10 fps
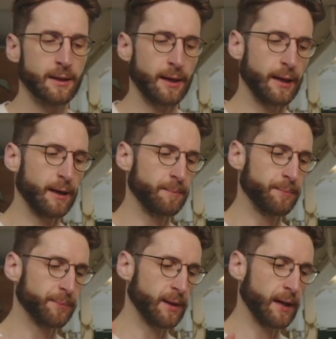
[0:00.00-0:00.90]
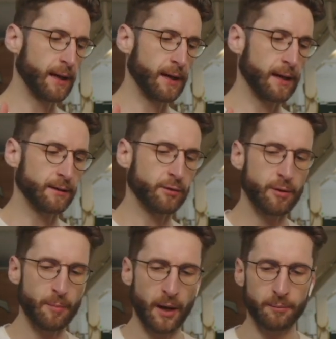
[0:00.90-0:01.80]
And
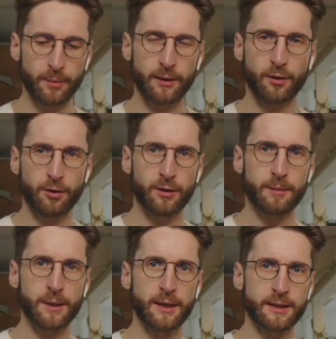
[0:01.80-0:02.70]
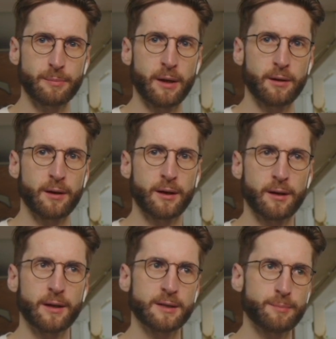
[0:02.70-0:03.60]
Grim had already been
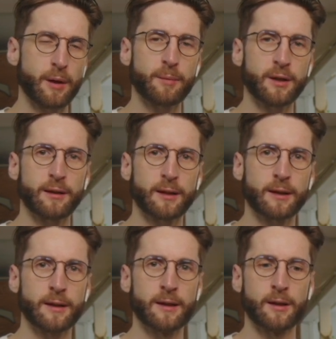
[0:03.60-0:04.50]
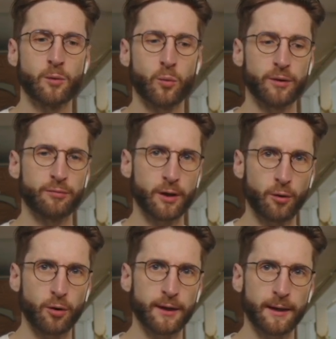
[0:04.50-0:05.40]
experimenting with
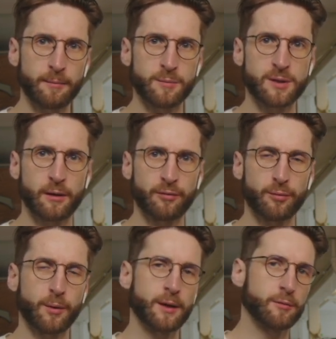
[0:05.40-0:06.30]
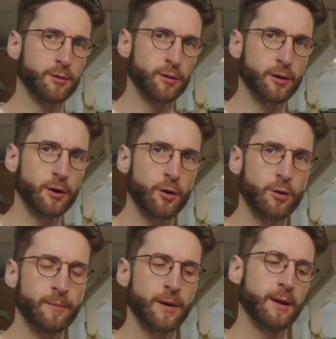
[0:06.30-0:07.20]
recording himself when he was on the go,
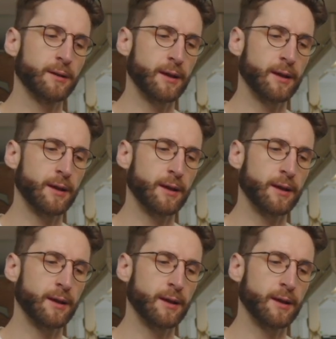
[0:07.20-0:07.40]
then